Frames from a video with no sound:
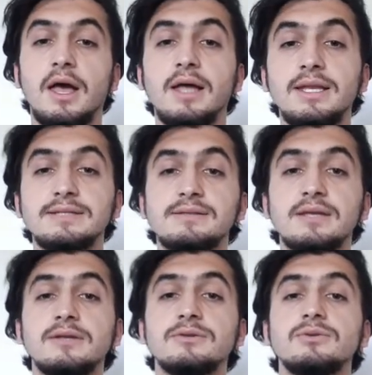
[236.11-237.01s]
And let's
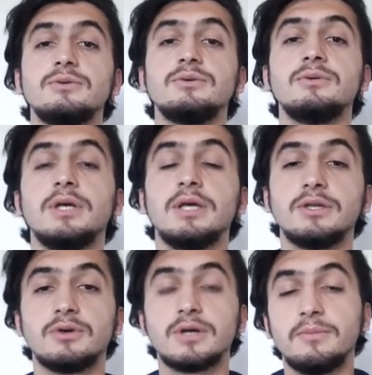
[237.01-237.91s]
turn to
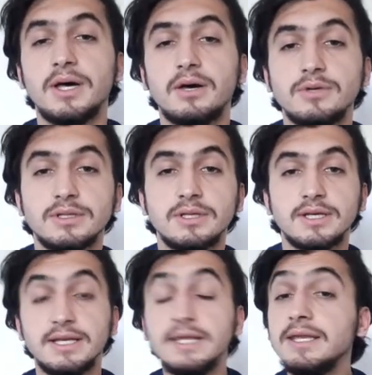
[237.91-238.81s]
talk about a
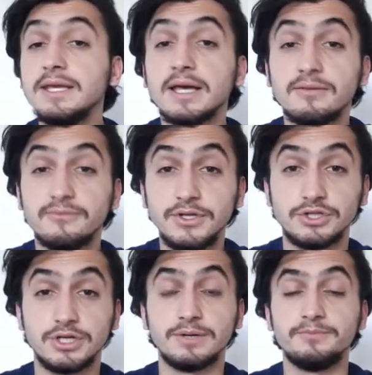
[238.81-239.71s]
clinical
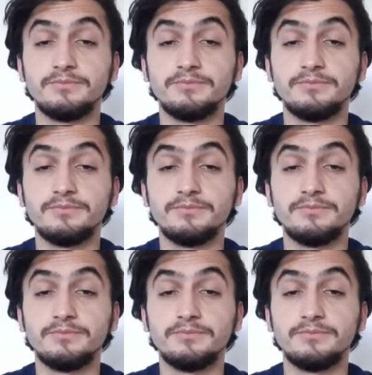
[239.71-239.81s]
feature.